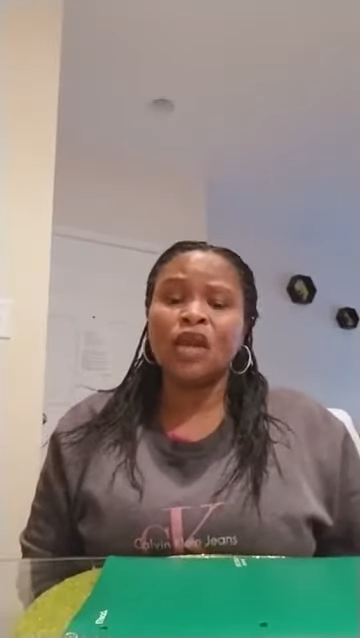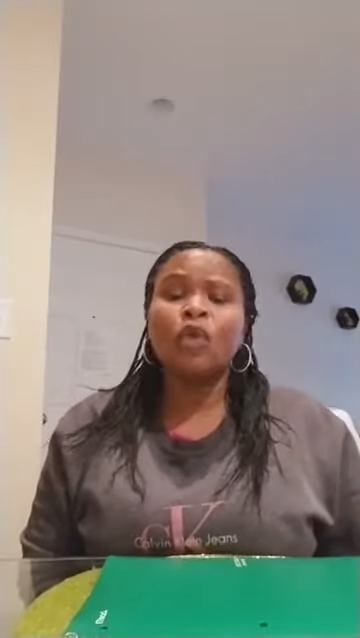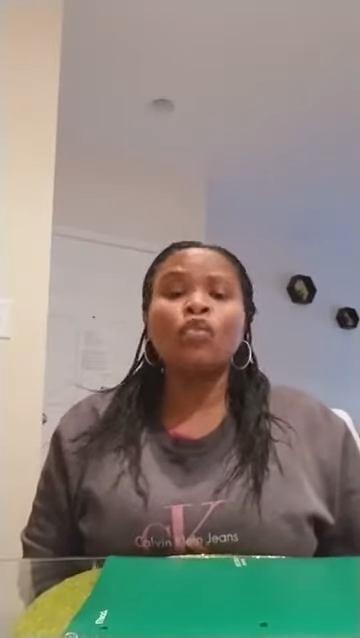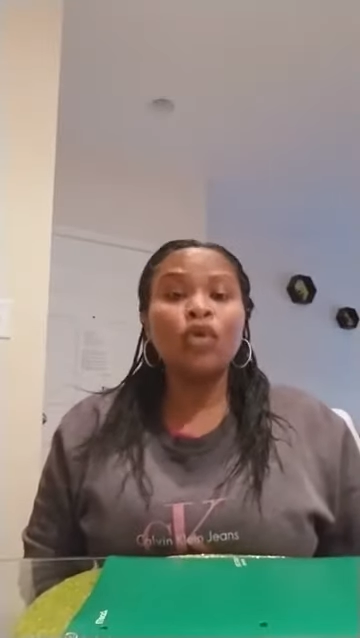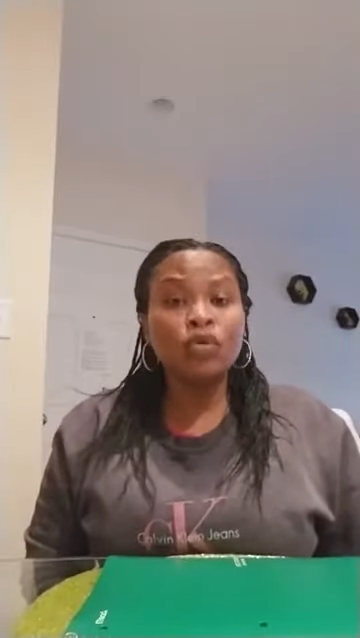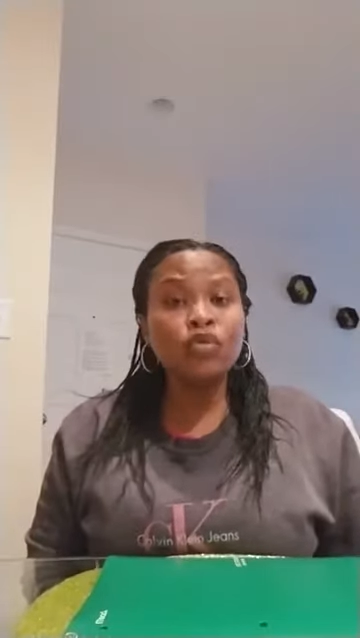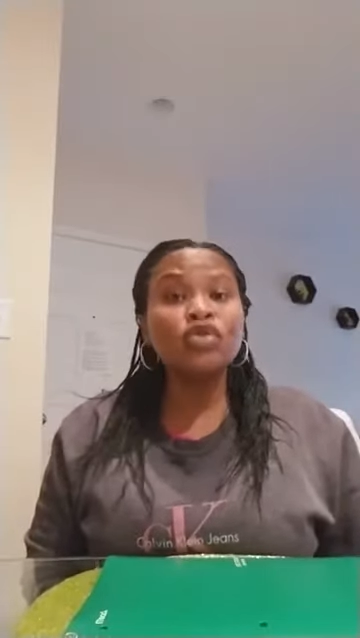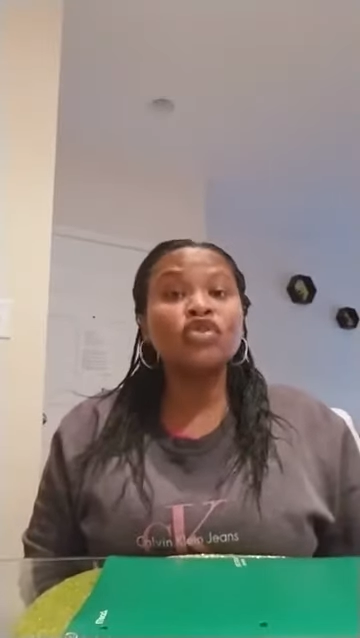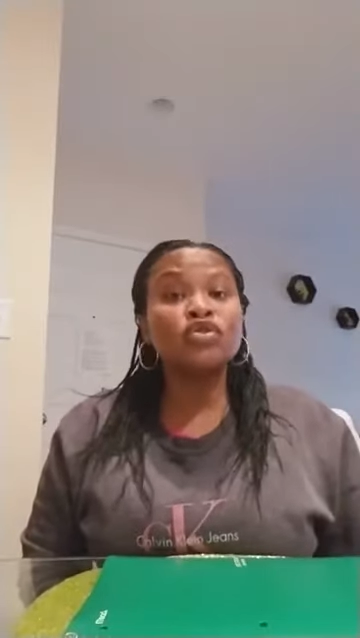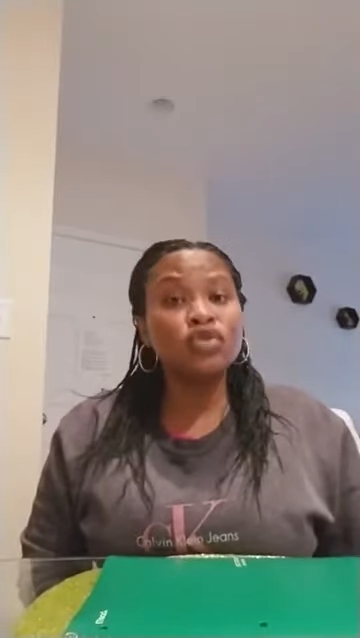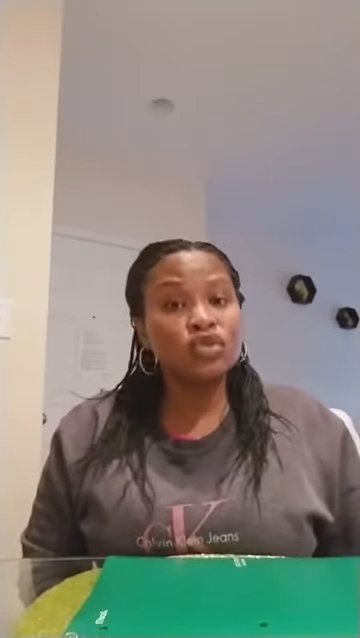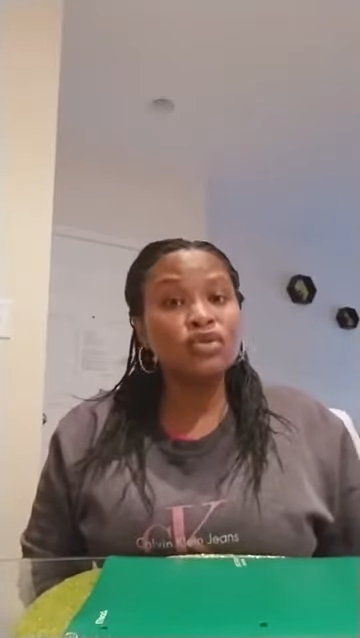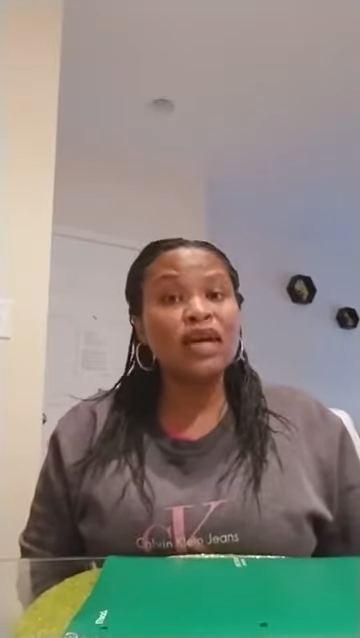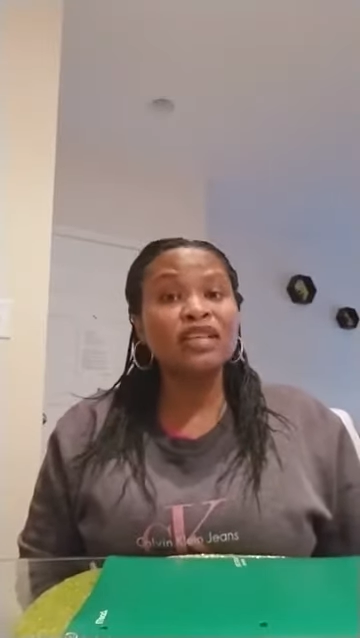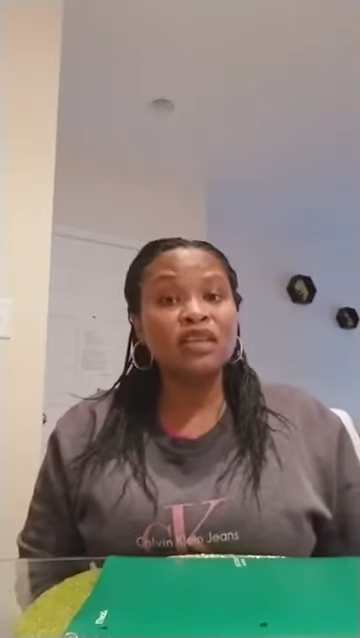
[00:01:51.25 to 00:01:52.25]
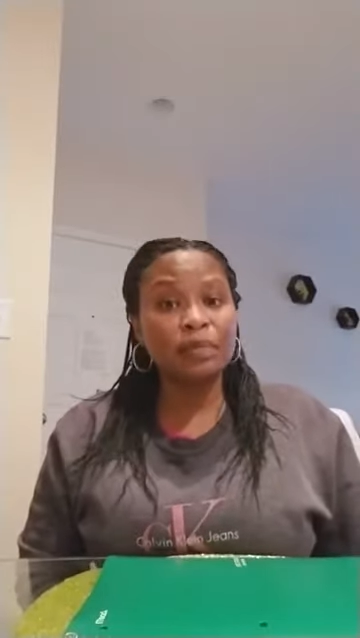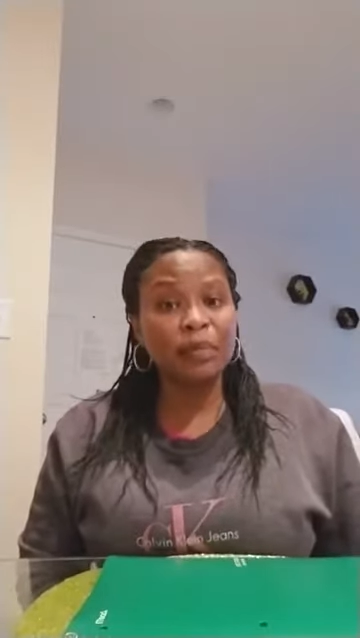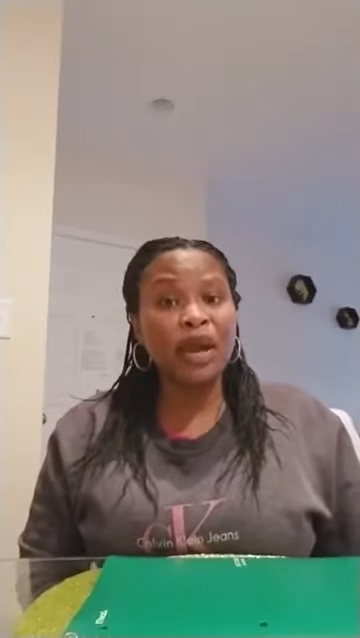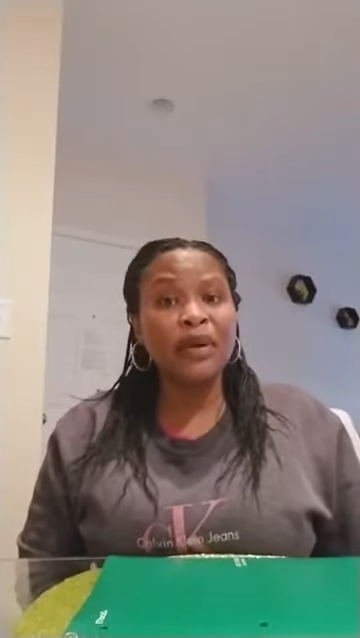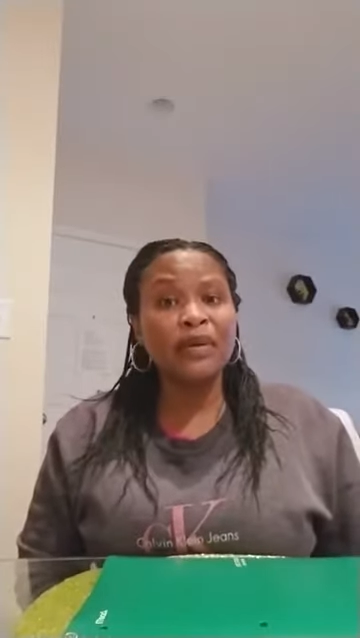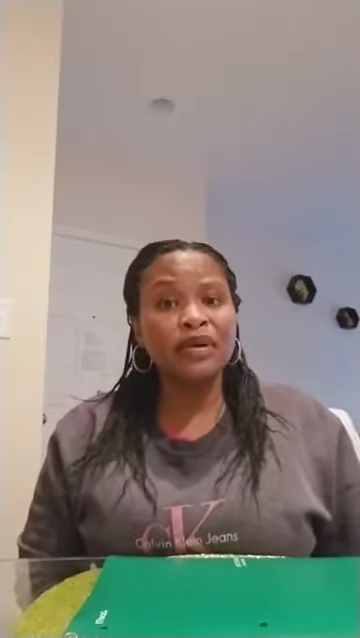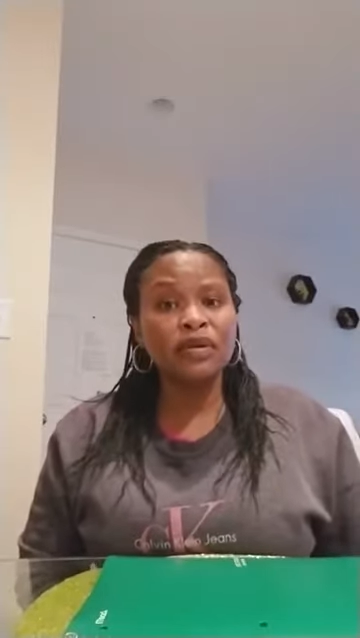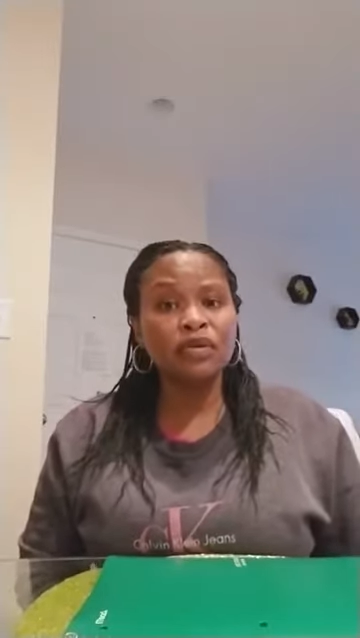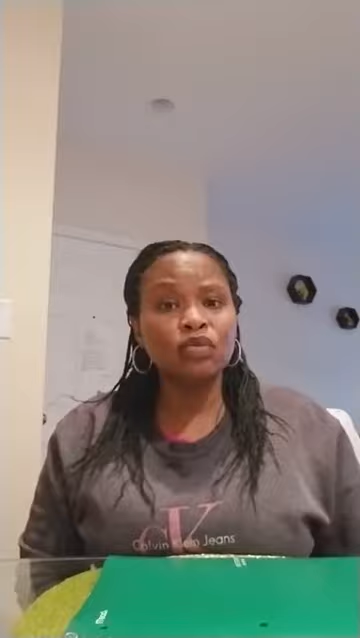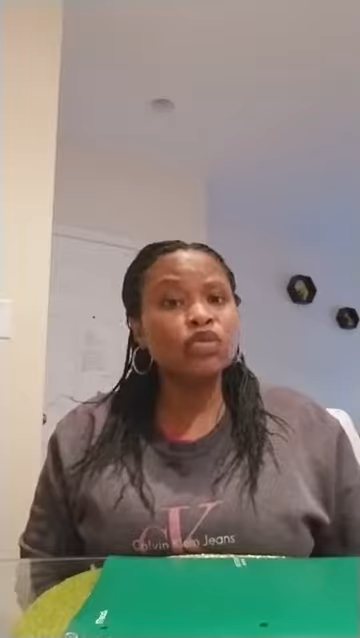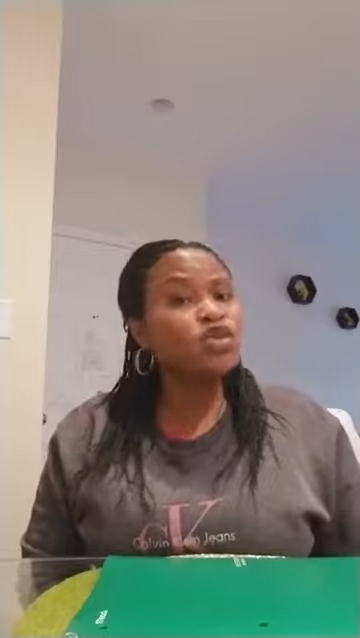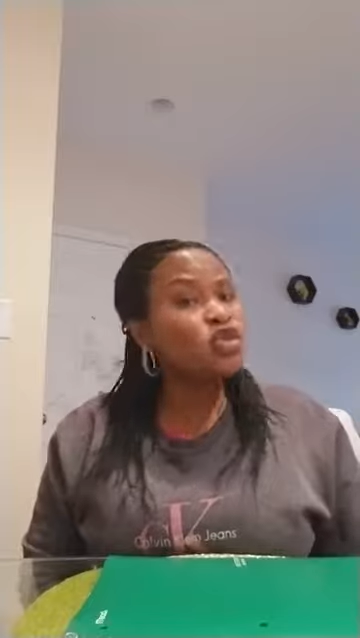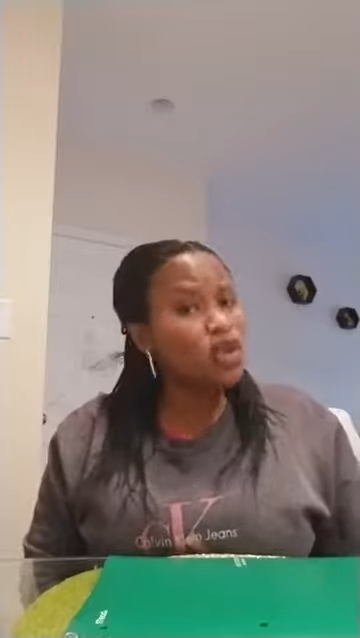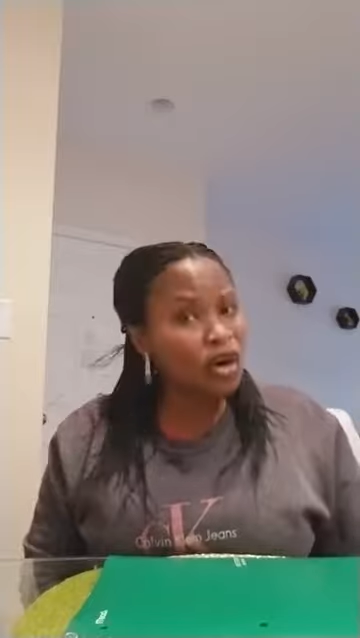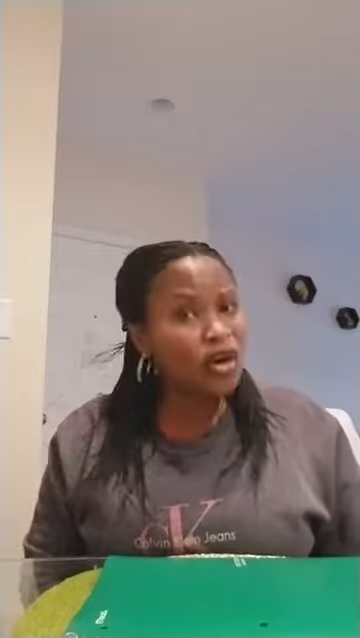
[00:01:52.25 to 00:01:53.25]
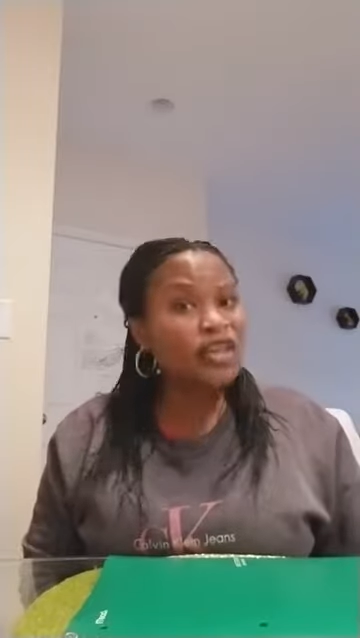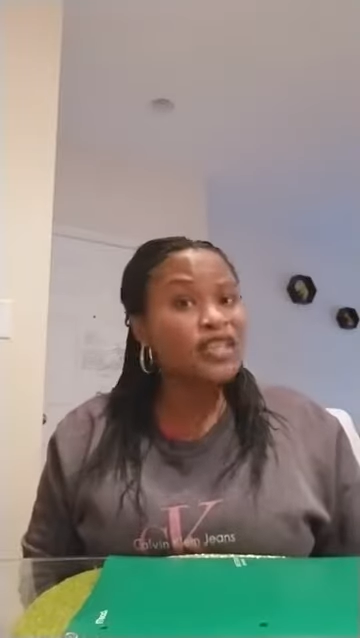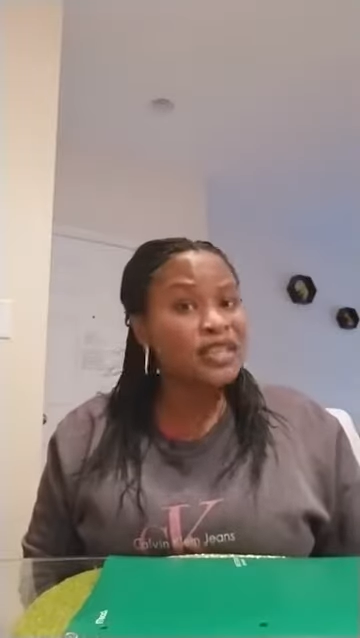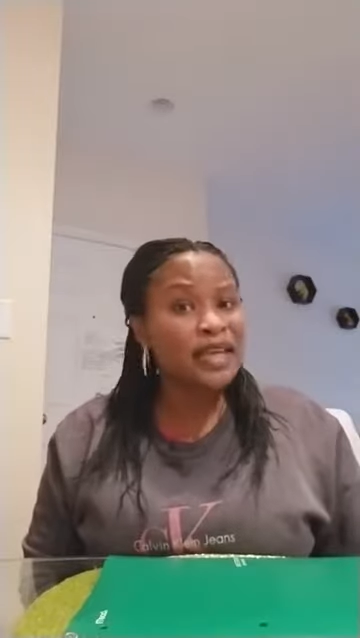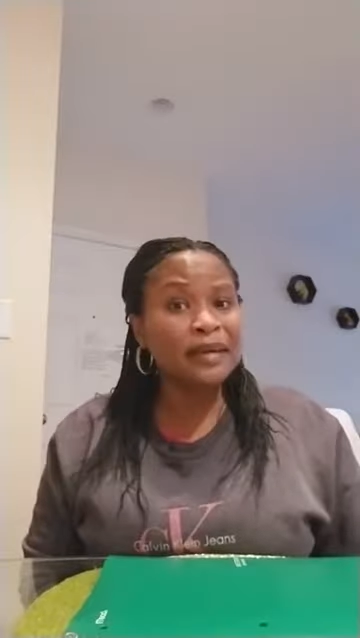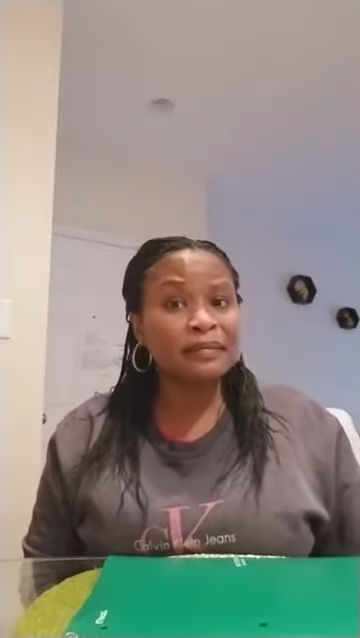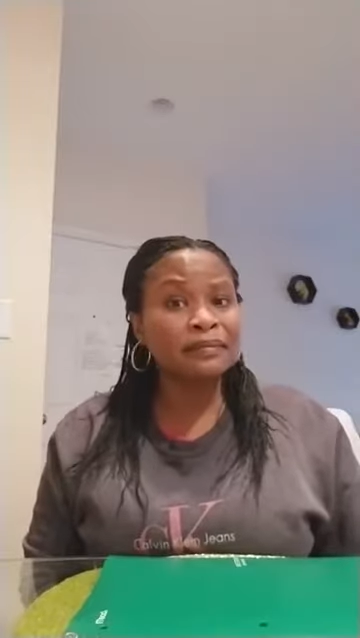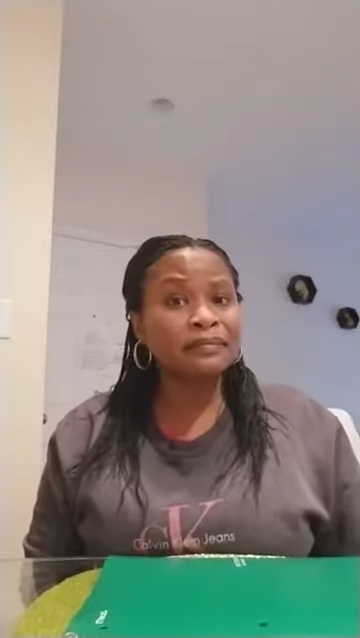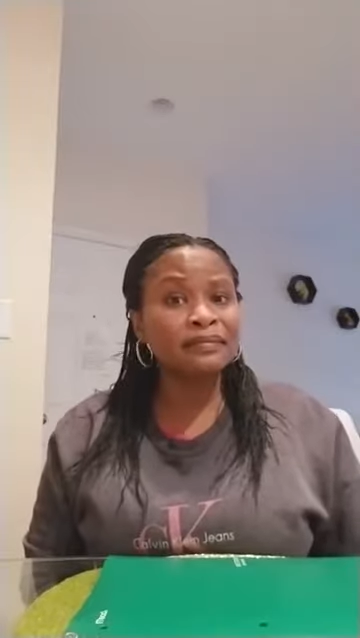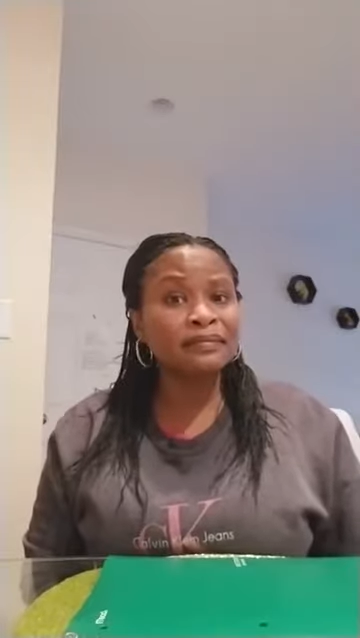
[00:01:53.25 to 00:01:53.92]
what would you do as a parent? Would you curse them?